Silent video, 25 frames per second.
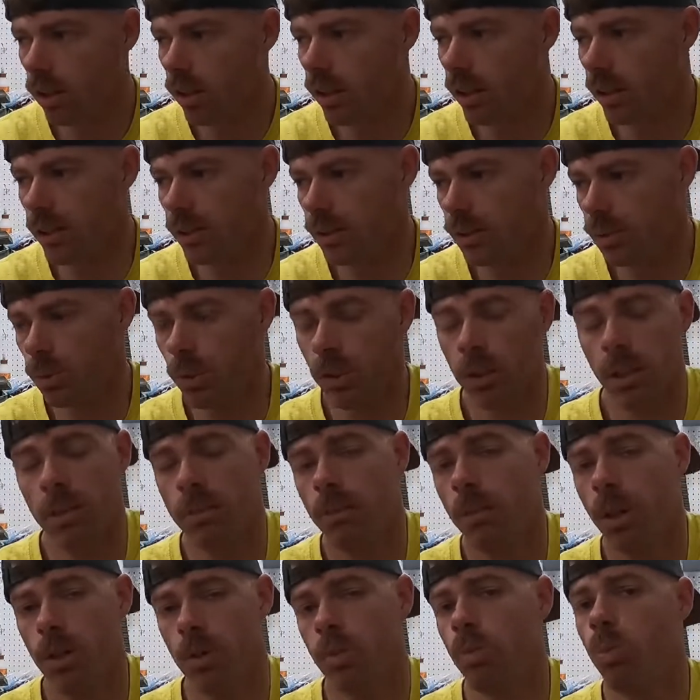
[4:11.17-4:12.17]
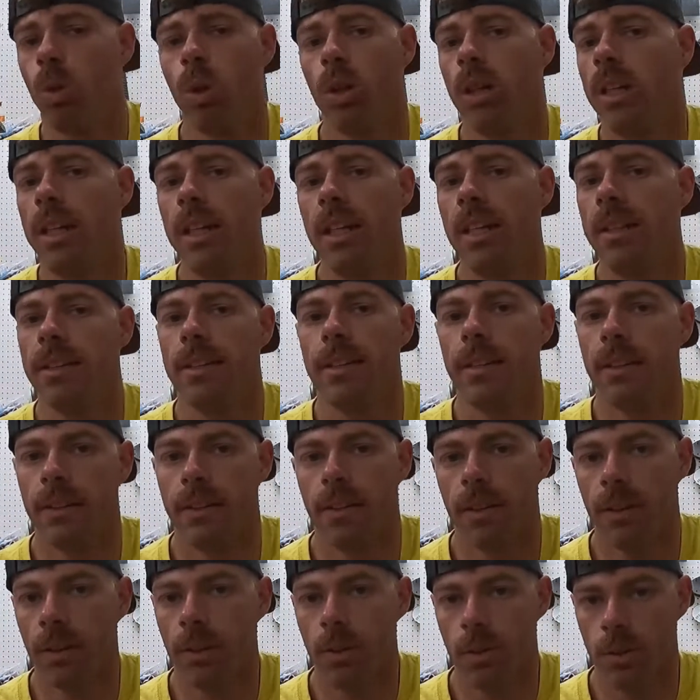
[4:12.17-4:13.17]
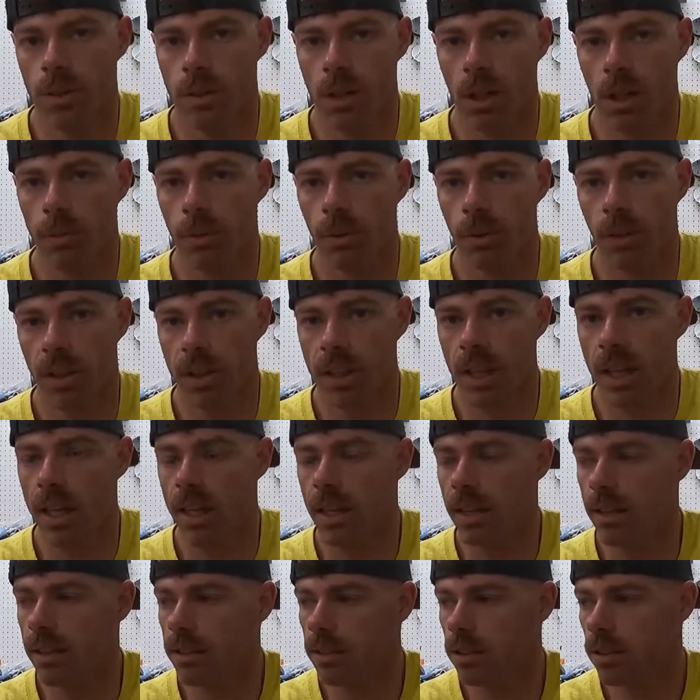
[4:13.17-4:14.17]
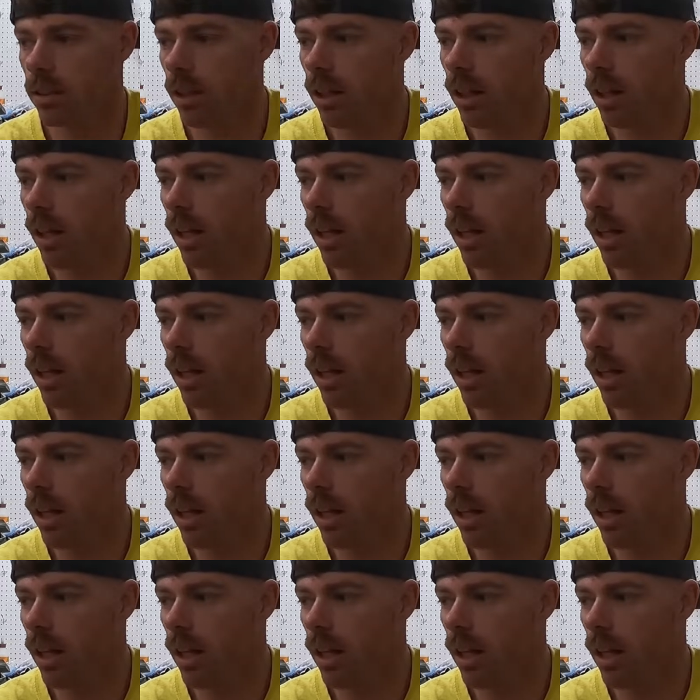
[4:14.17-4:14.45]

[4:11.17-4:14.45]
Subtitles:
is really much more needed than those couple of things.